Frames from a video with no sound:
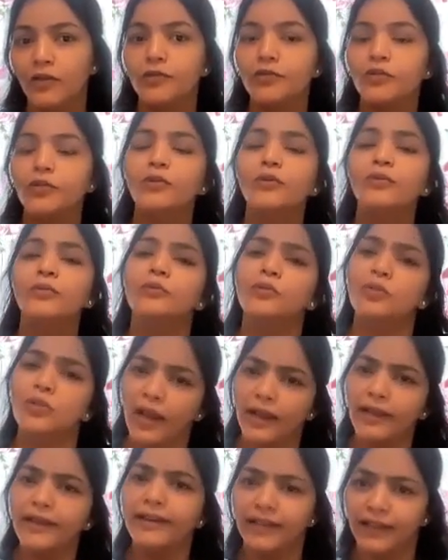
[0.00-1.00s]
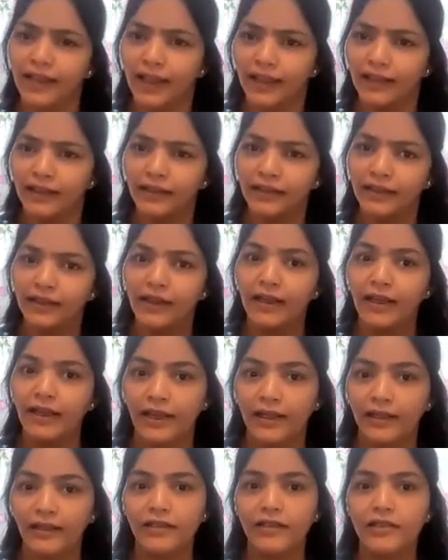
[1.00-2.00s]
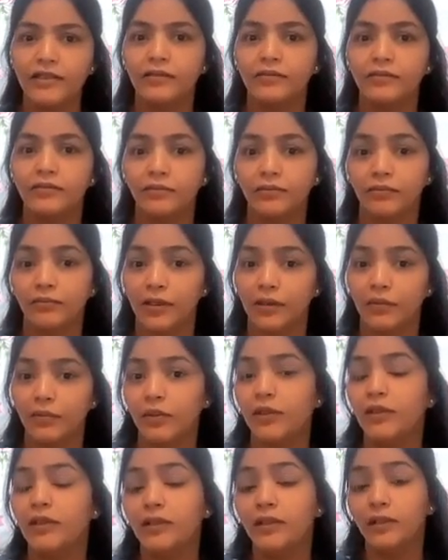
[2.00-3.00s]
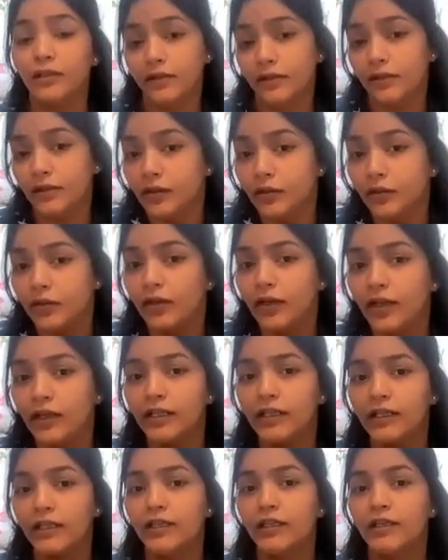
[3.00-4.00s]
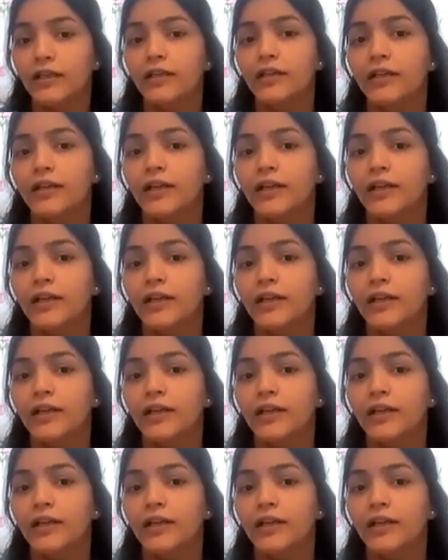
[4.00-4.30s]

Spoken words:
So you try again and maybe you're lucky